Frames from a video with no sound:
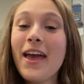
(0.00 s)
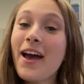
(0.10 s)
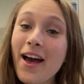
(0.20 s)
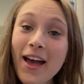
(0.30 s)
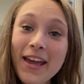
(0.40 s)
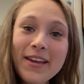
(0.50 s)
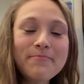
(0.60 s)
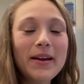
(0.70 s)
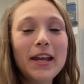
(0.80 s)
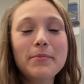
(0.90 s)
Hi,
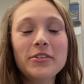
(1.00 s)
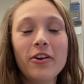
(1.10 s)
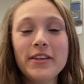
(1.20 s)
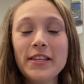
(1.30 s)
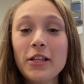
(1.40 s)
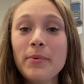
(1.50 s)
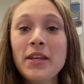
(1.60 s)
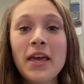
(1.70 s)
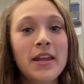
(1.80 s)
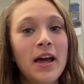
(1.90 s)
my name is Carly
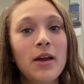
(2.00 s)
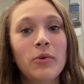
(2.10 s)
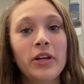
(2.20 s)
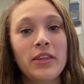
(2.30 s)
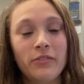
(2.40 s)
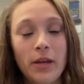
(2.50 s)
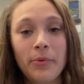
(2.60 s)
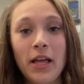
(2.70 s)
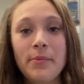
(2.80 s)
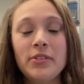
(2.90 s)
Seligman, and I work in the
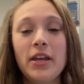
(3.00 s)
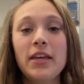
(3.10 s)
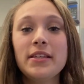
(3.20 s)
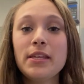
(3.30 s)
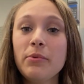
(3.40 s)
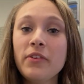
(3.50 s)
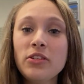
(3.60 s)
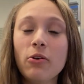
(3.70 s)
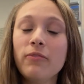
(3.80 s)
Raper Lab studying Zebrafish,